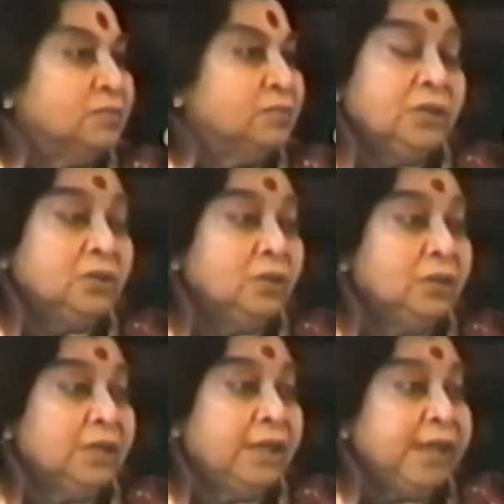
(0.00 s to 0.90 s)
So
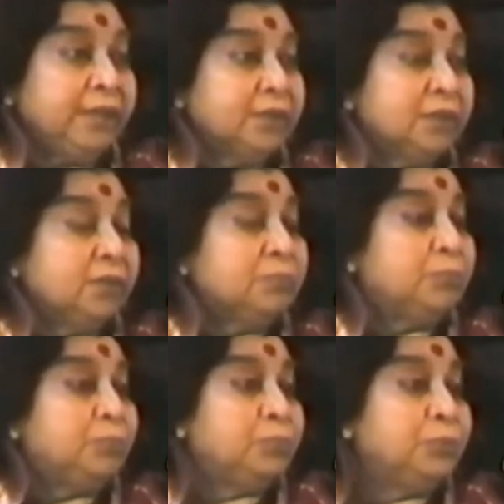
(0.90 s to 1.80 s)
the nature
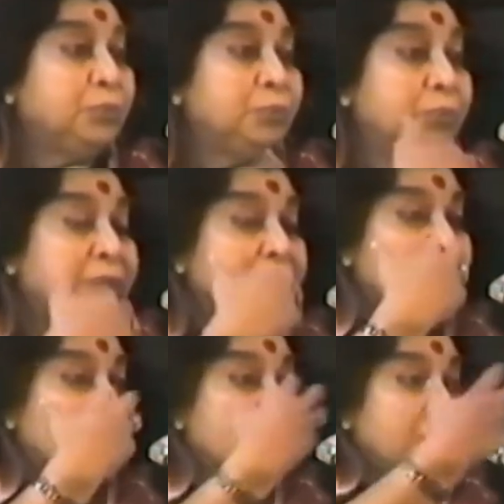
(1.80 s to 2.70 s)
is
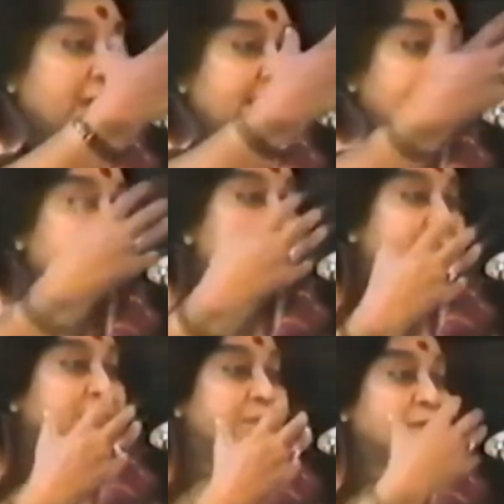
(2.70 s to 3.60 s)
so connected with the